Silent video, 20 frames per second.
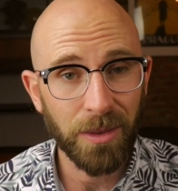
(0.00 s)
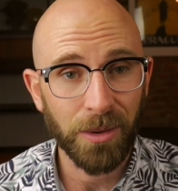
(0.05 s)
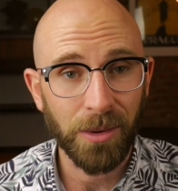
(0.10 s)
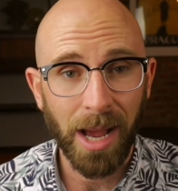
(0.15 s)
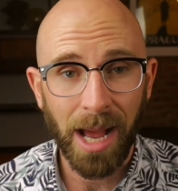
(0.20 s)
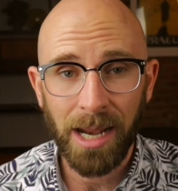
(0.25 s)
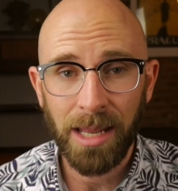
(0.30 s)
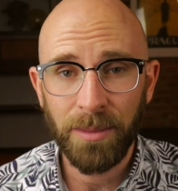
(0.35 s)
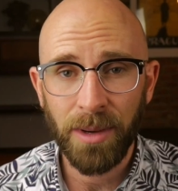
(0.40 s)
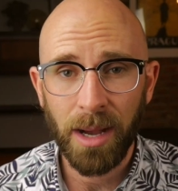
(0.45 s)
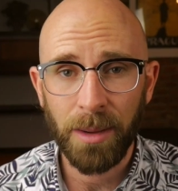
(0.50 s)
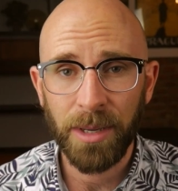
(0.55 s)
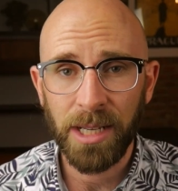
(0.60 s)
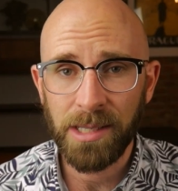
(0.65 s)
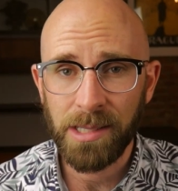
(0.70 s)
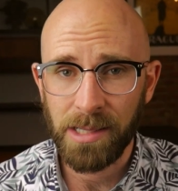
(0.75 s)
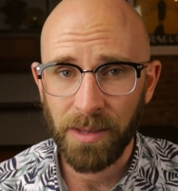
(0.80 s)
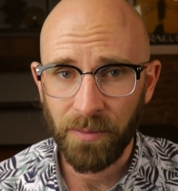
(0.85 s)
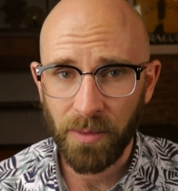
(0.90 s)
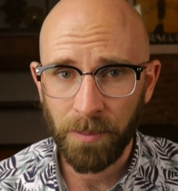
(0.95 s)
through
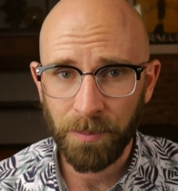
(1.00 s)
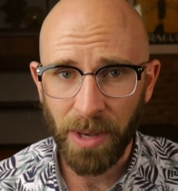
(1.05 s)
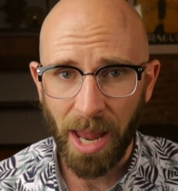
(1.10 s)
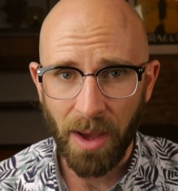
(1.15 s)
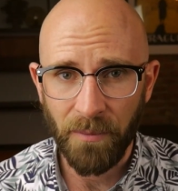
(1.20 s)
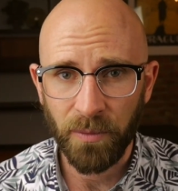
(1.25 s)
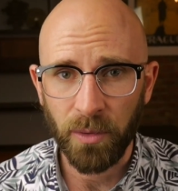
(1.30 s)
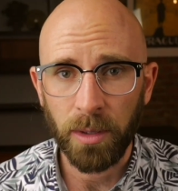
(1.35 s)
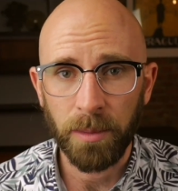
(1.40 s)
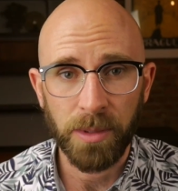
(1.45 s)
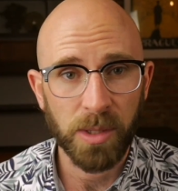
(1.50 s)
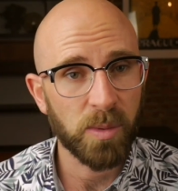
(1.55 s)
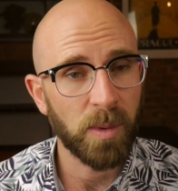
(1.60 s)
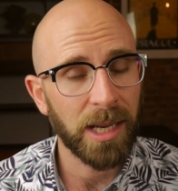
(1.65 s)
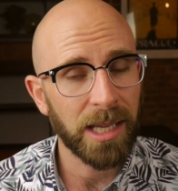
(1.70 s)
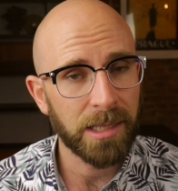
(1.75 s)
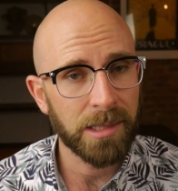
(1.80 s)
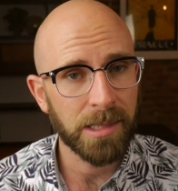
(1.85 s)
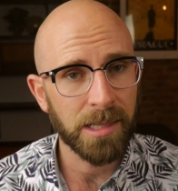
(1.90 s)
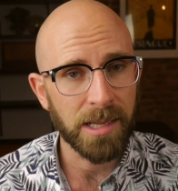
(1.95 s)
Alibaba's different platforms
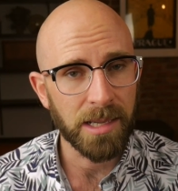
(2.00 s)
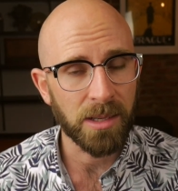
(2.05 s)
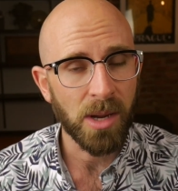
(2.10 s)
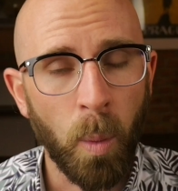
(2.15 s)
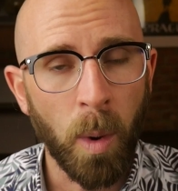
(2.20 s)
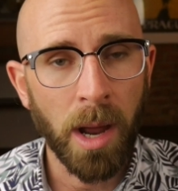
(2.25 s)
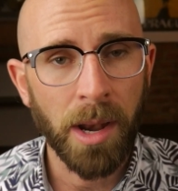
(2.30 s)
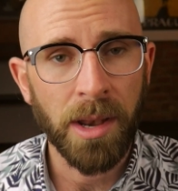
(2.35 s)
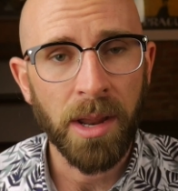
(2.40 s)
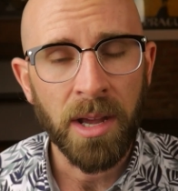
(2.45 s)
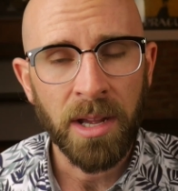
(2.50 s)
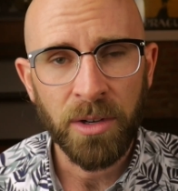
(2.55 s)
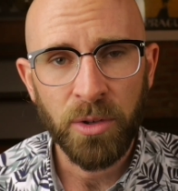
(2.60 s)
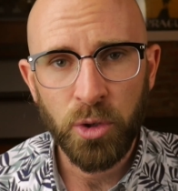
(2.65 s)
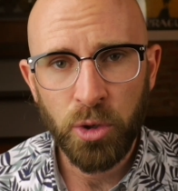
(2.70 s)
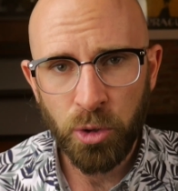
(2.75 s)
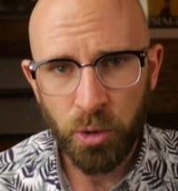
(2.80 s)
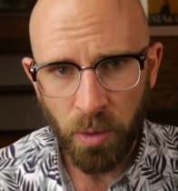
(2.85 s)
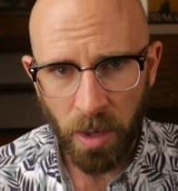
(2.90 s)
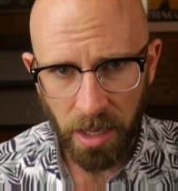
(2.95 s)
will exceed $1
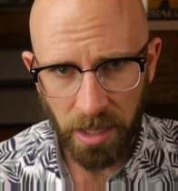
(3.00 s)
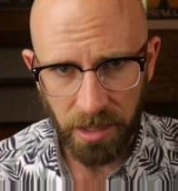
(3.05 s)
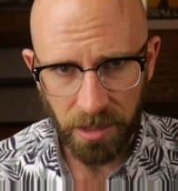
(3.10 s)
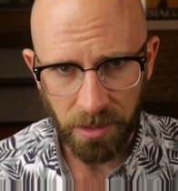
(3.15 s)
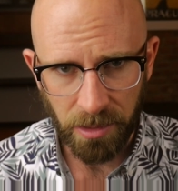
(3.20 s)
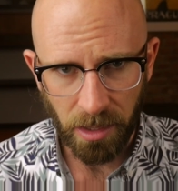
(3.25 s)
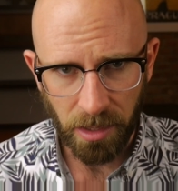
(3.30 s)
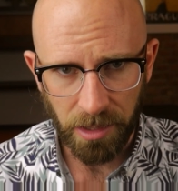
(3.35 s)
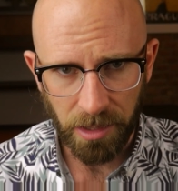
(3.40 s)
trillion.